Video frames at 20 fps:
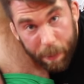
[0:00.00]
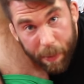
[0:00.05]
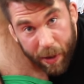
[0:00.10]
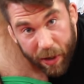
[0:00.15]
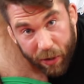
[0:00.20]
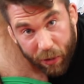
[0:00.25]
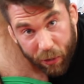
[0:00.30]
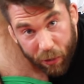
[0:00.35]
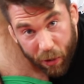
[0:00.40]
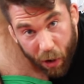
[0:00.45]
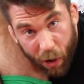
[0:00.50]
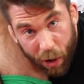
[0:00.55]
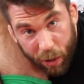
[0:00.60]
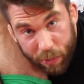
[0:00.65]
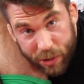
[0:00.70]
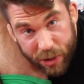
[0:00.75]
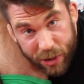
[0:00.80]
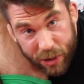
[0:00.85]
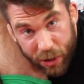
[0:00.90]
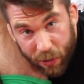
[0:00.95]
my little
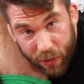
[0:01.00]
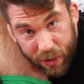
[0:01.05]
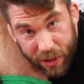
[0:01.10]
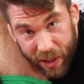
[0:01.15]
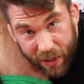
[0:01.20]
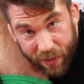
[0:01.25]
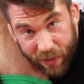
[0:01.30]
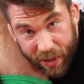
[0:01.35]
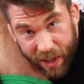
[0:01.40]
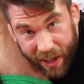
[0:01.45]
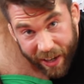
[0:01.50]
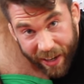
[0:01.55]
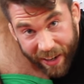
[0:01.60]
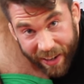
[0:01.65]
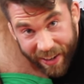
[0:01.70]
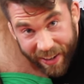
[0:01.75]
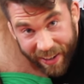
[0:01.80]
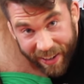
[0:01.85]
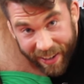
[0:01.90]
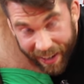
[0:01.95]
arms just they don't cut
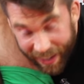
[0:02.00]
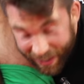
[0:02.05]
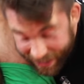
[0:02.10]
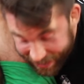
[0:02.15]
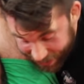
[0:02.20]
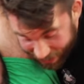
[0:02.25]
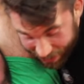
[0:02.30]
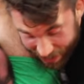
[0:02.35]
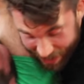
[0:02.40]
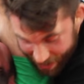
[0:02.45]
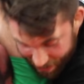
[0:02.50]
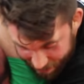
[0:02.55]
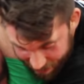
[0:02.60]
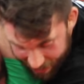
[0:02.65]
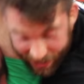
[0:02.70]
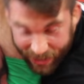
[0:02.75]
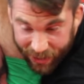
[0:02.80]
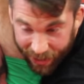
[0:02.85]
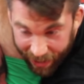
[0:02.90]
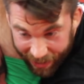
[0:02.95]
it, okay? So
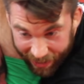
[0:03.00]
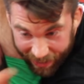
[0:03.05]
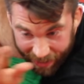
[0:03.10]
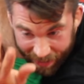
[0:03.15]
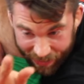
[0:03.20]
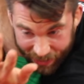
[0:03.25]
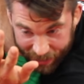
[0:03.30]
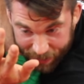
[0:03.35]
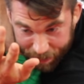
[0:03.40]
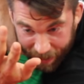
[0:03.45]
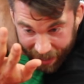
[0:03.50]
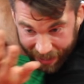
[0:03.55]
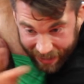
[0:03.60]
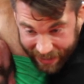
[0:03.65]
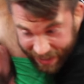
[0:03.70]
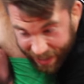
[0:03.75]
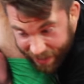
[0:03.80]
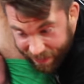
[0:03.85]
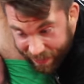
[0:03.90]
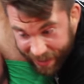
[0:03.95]
me trying to grab this
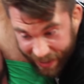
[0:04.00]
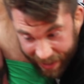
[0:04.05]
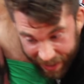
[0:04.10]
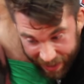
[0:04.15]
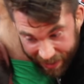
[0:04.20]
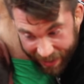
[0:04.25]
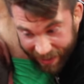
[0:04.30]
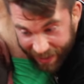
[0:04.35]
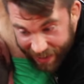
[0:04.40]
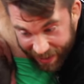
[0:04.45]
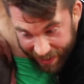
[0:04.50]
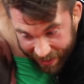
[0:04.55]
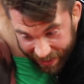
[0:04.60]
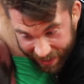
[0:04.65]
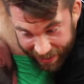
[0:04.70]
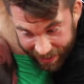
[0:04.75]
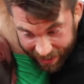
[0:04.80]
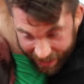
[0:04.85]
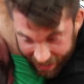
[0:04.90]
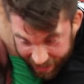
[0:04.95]
bicep,
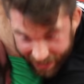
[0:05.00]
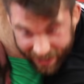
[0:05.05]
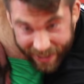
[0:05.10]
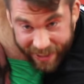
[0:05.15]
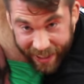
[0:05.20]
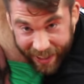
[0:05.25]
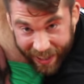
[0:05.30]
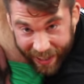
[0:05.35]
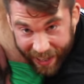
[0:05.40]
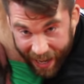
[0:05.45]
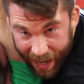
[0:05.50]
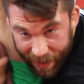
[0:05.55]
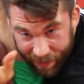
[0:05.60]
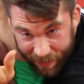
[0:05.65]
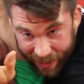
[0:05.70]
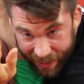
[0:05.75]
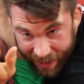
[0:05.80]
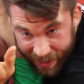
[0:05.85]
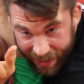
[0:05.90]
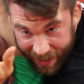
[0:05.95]
this shit ain't
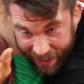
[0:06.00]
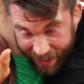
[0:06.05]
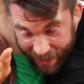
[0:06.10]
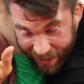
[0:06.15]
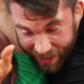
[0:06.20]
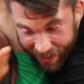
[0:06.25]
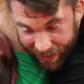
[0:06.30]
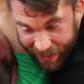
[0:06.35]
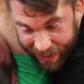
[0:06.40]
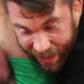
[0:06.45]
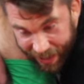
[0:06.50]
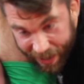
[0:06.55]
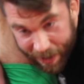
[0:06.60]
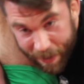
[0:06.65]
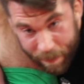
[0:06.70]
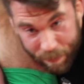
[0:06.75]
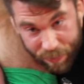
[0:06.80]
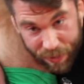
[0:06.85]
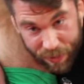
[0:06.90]
happening, okay?